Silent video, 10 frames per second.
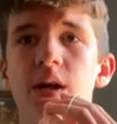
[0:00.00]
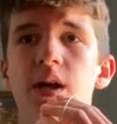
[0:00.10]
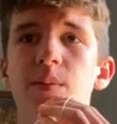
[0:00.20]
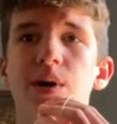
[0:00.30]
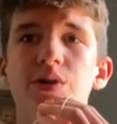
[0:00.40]

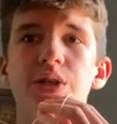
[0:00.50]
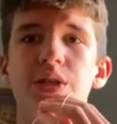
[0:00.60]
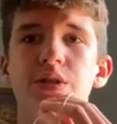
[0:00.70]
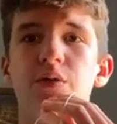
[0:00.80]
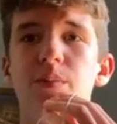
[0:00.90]
He
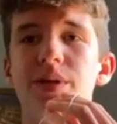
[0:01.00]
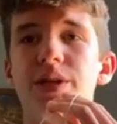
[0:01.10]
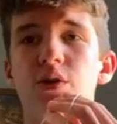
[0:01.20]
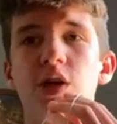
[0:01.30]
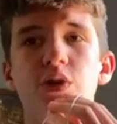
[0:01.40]
apologizes for
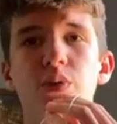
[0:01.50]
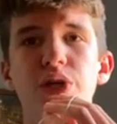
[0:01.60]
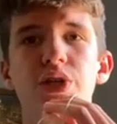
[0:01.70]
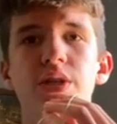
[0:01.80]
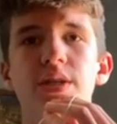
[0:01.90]
missing
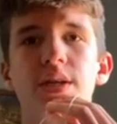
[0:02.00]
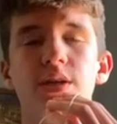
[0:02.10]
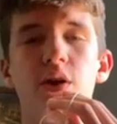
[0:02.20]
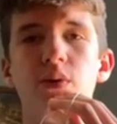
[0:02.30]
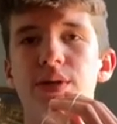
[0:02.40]
graduations,
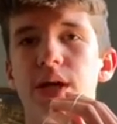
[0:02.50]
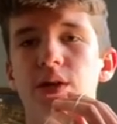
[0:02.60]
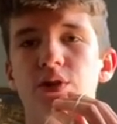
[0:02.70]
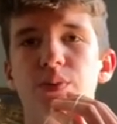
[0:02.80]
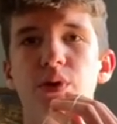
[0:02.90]
guitar
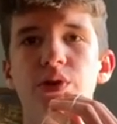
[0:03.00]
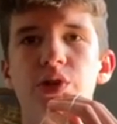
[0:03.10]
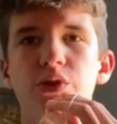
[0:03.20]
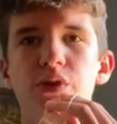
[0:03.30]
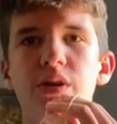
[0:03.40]
recitals, birth of
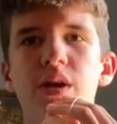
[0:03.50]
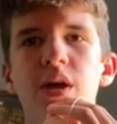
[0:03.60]
children,